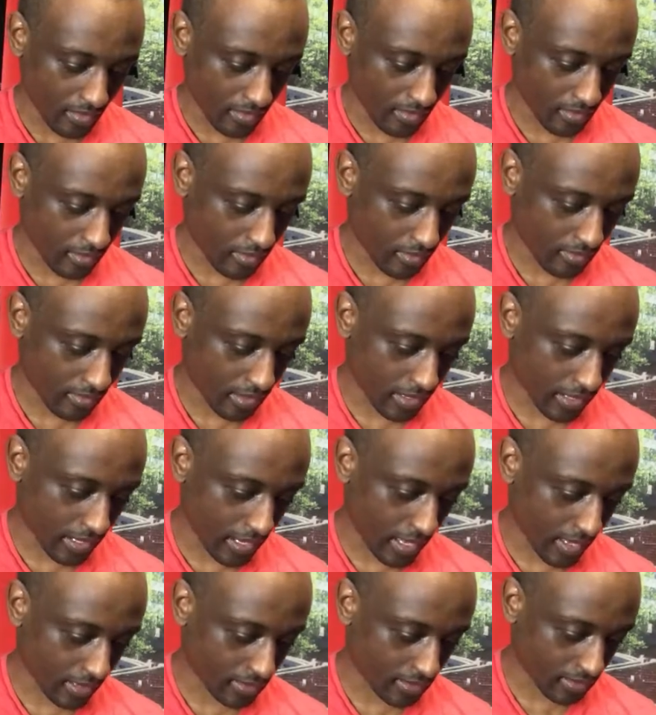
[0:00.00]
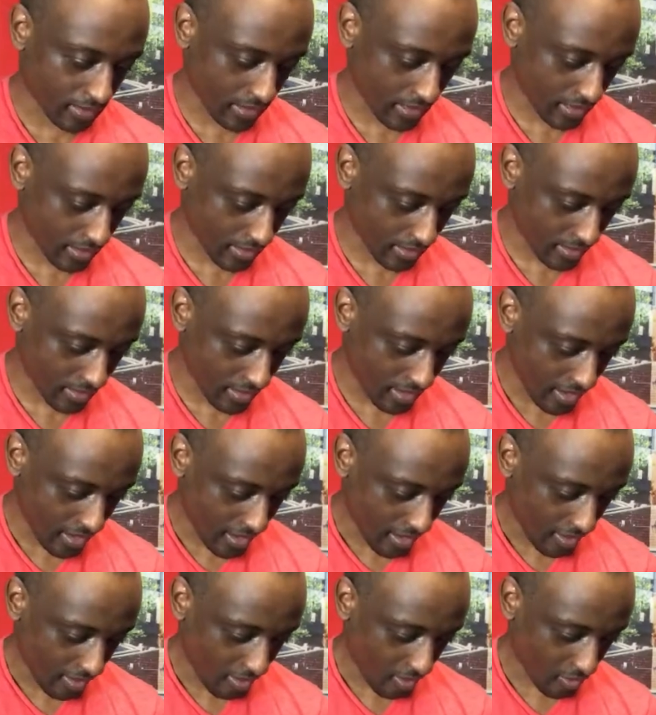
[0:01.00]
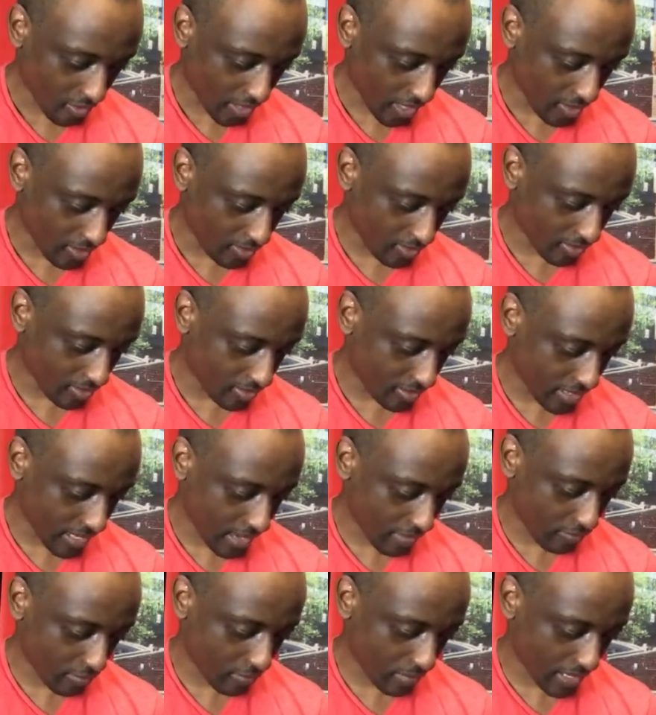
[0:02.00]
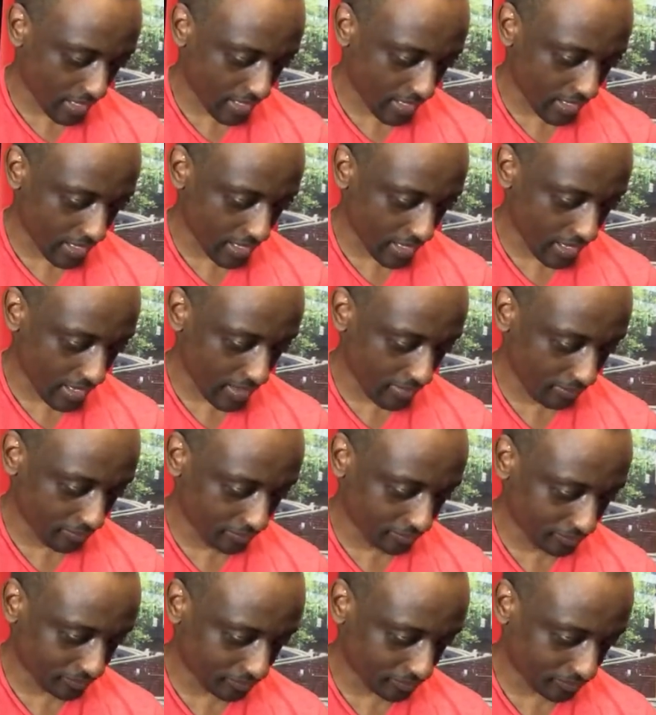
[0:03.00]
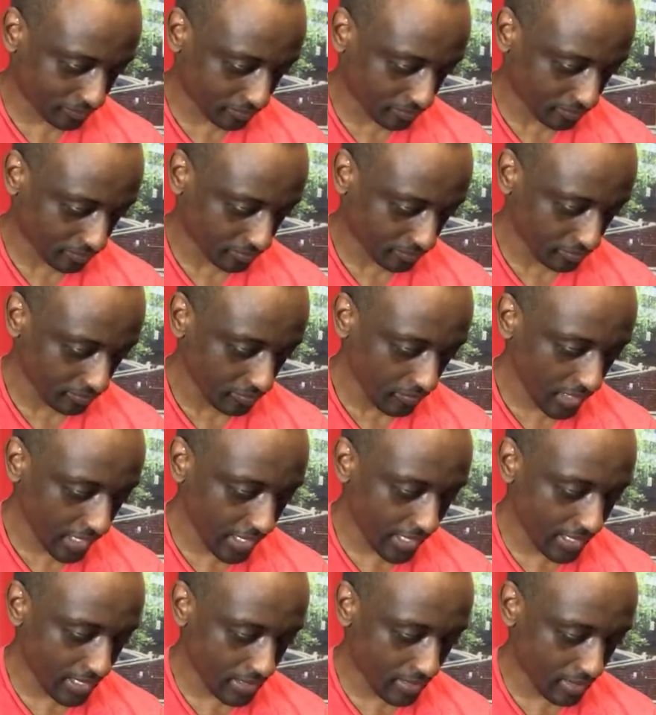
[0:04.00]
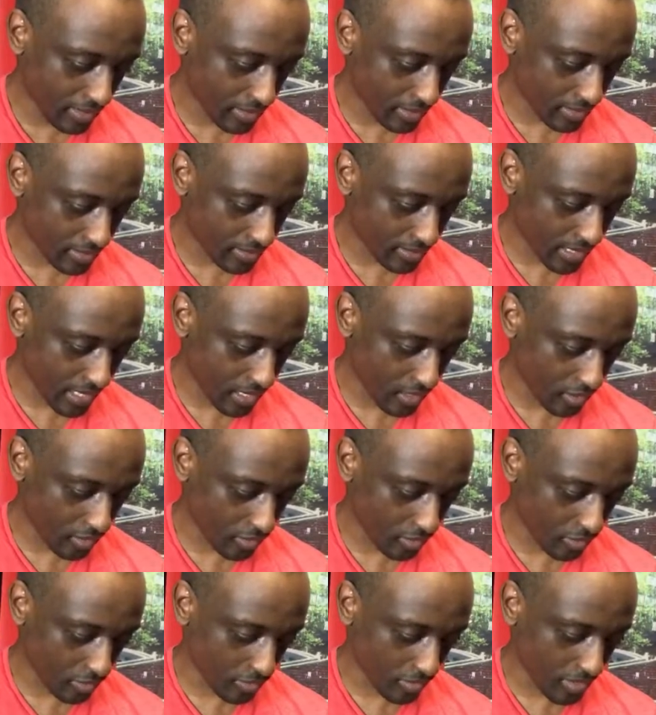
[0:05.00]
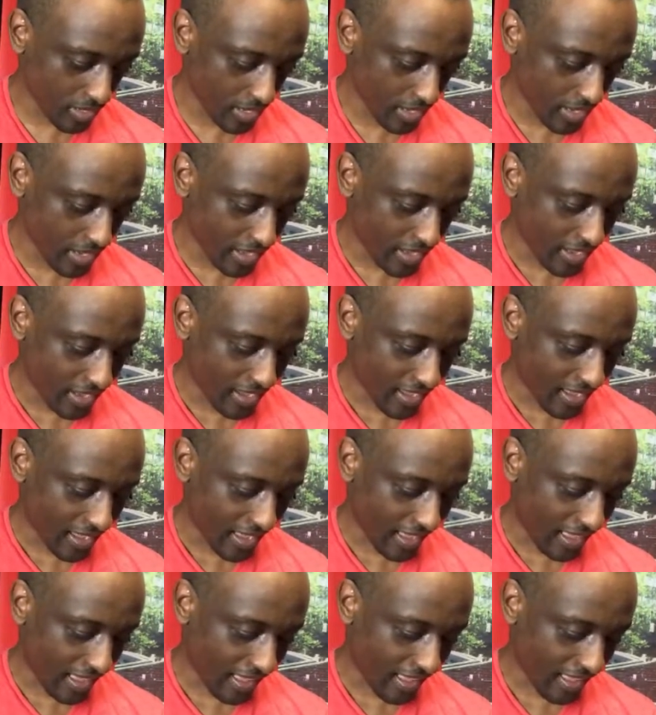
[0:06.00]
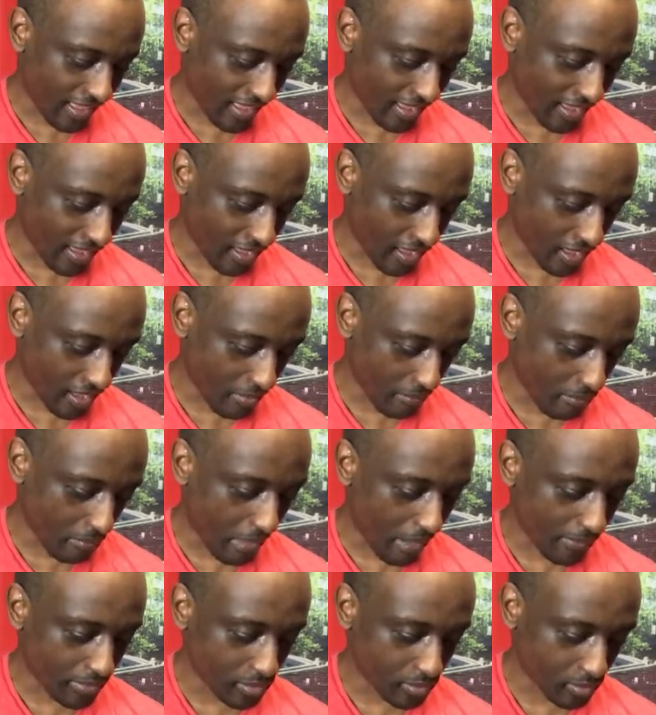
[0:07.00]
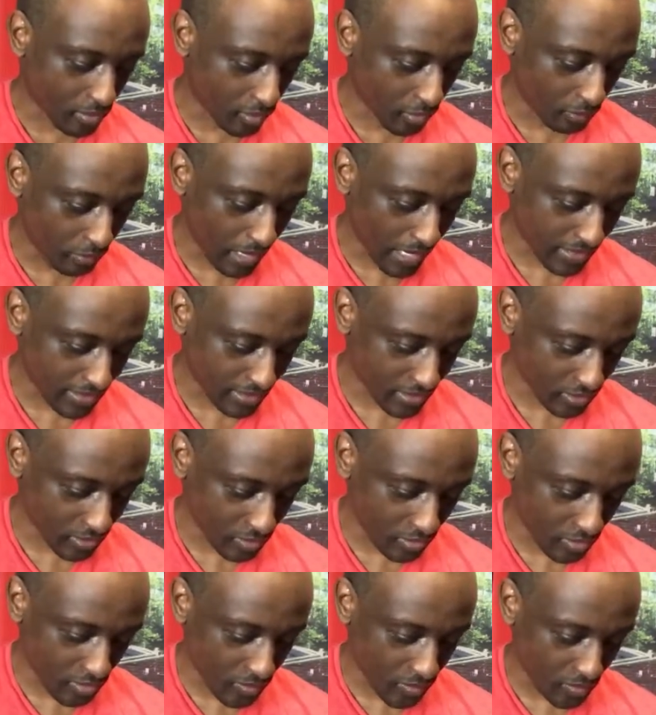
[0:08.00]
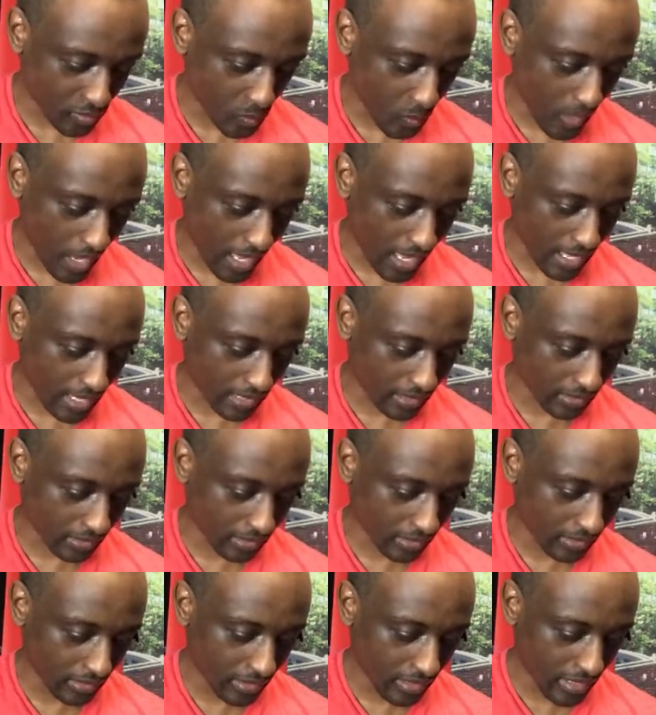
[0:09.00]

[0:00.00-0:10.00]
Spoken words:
All right, excellent. Okay, good to see everybody. Edith, good to see you. Marisol, blessings to you as well.